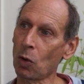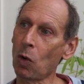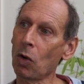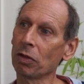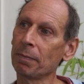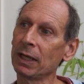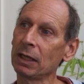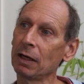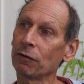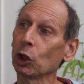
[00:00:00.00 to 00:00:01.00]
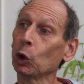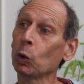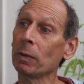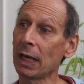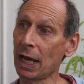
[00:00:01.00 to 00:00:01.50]
all the medieval
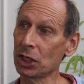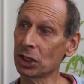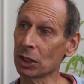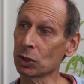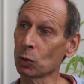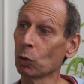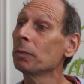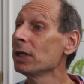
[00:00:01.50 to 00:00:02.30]
illuminations would